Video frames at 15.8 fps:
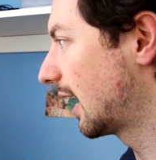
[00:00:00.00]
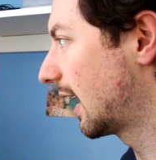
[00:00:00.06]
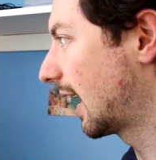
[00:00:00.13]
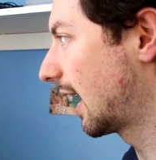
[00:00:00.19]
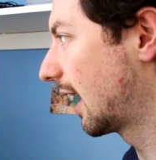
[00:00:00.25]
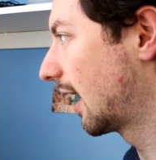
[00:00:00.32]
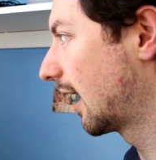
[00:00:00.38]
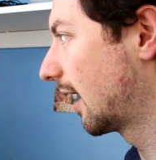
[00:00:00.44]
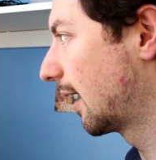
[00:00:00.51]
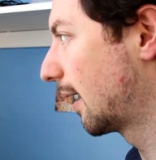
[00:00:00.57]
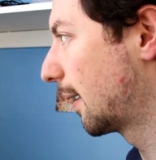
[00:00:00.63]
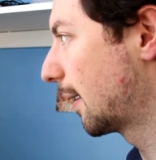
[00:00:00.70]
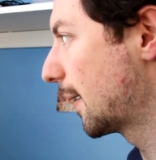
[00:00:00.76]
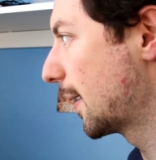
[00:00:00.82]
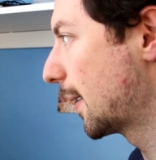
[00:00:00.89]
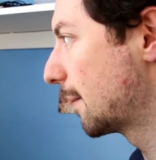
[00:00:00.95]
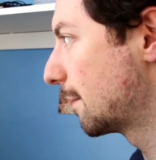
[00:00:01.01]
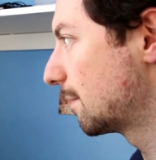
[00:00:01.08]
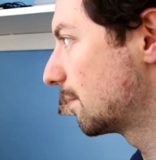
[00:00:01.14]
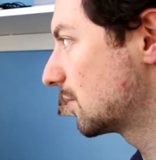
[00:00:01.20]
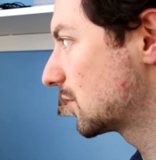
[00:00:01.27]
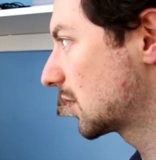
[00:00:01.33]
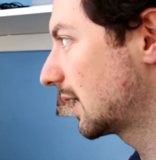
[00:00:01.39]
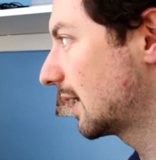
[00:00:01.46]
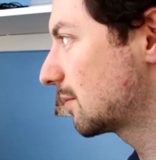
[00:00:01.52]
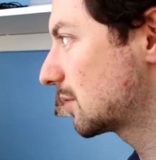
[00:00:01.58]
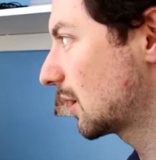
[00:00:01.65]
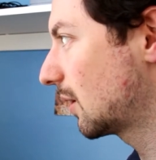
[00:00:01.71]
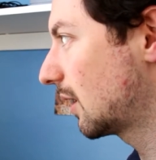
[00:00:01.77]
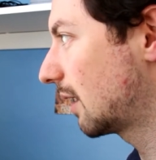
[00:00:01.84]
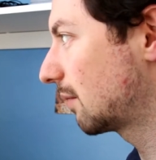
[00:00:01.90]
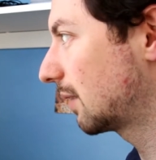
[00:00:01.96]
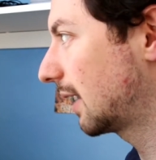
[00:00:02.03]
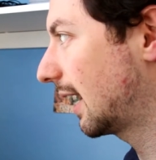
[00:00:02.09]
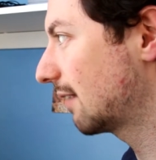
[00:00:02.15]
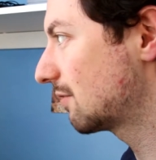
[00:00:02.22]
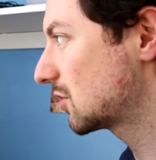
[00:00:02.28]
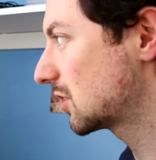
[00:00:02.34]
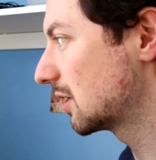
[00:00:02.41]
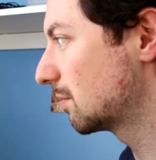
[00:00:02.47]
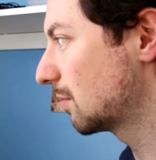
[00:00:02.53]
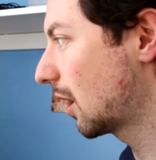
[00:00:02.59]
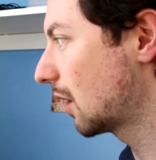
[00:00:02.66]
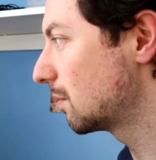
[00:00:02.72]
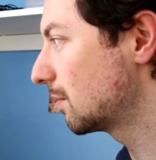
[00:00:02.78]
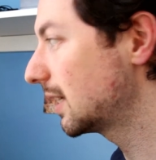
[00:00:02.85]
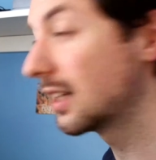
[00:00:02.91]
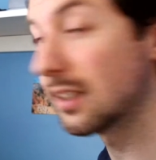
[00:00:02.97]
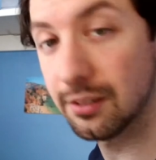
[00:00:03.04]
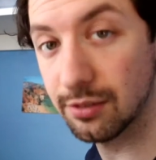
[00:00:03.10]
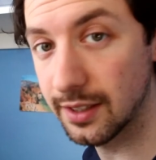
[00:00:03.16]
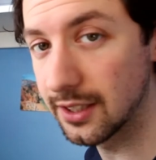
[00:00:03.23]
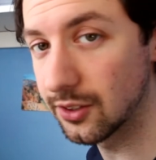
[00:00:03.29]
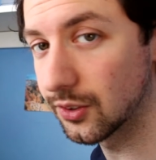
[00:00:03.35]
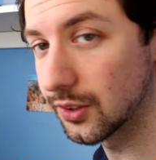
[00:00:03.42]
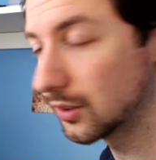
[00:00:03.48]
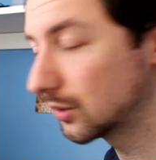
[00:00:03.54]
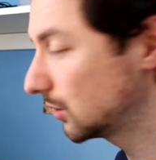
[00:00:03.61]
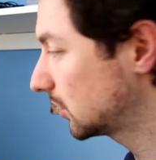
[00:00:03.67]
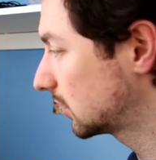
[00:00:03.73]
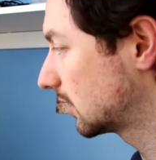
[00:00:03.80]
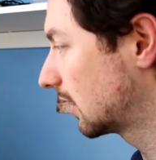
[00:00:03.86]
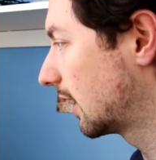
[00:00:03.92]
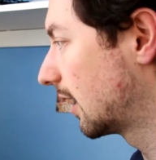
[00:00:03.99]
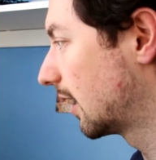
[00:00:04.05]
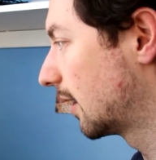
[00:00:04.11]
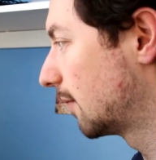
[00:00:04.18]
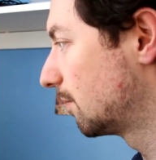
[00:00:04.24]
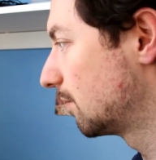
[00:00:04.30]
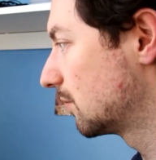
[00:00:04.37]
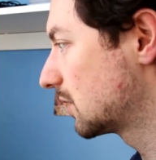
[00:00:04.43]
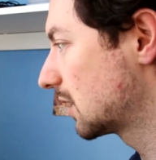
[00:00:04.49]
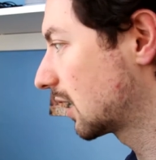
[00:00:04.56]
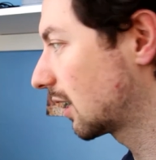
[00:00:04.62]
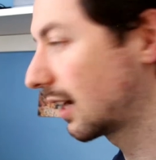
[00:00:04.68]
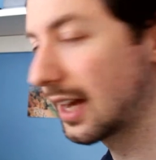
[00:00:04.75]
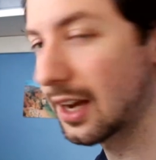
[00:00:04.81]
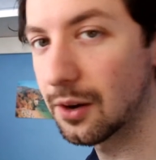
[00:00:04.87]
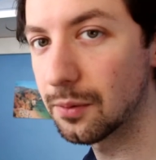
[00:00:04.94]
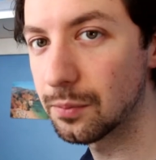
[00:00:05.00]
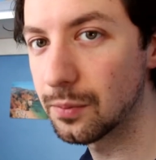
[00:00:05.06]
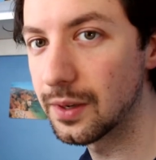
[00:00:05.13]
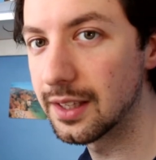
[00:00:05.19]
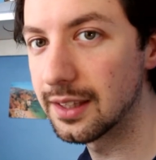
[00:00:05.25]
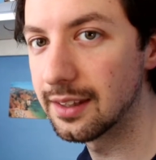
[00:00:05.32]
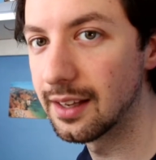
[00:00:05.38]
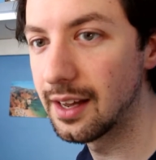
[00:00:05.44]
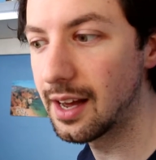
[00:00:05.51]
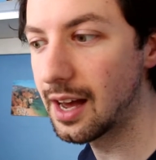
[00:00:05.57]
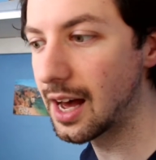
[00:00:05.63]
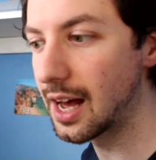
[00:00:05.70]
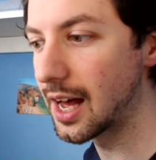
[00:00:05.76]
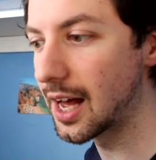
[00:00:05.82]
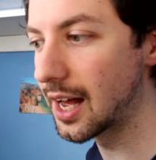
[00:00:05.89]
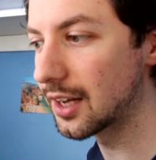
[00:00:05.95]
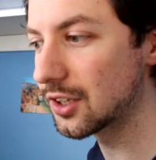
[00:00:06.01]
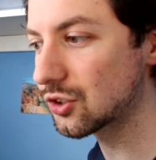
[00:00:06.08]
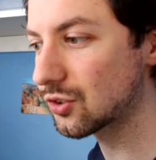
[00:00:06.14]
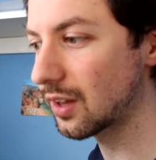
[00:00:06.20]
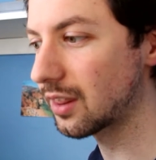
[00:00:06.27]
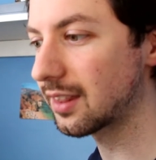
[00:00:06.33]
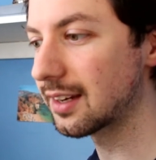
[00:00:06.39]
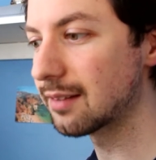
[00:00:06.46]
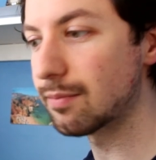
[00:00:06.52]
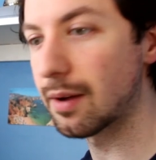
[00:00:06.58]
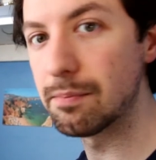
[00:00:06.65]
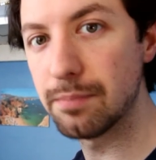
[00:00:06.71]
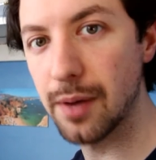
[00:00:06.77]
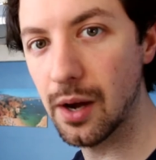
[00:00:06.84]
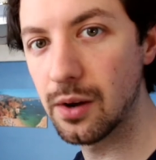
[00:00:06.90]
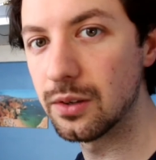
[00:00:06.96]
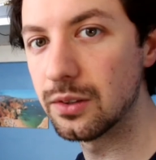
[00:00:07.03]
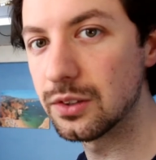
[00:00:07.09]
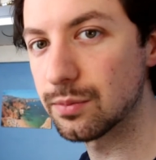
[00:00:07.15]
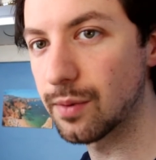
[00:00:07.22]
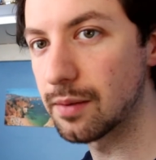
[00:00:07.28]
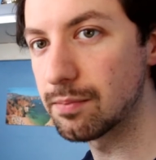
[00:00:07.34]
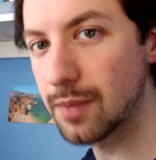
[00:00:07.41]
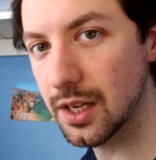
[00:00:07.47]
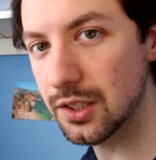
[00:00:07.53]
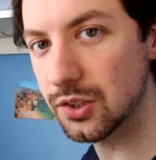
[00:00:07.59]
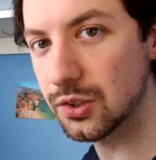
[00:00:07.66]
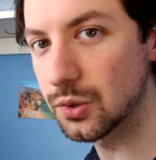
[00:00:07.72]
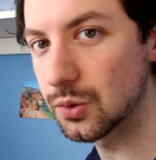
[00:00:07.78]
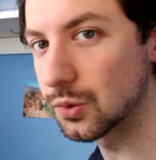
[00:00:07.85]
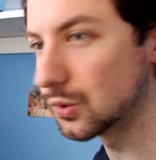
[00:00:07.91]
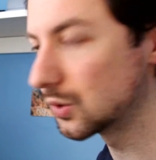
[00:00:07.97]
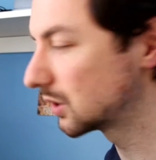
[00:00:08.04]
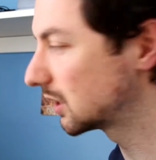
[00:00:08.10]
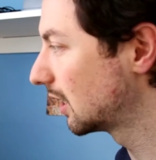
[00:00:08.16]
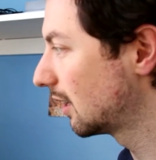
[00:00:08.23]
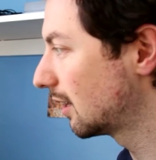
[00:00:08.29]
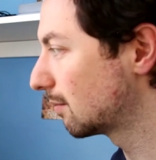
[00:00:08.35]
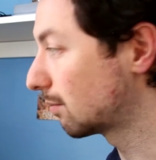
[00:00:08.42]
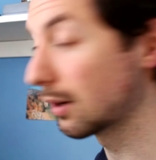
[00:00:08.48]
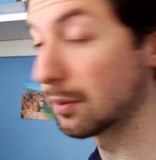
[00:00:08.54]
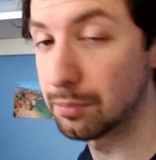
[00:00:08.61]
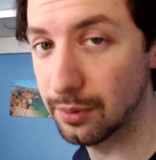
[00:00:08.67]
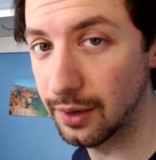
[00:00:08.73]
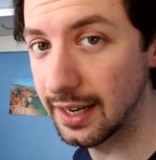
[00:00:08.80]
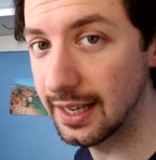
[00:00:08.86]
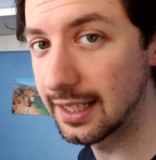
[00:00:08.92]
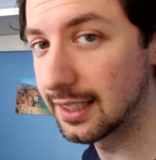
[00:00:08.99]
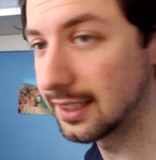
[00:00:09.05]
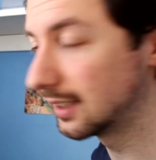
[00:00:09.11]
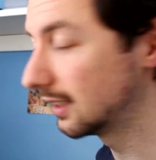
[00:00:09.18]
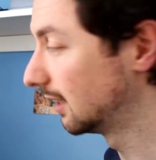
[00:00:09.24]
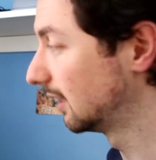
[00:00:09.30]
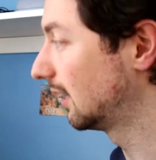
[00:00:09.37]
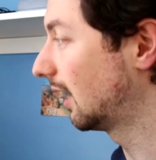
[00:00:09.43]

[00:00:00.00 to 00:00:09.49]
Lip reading: So I'm going to have some omega-3 oils to kind of help with strengthening my bones, my muscles, my brain,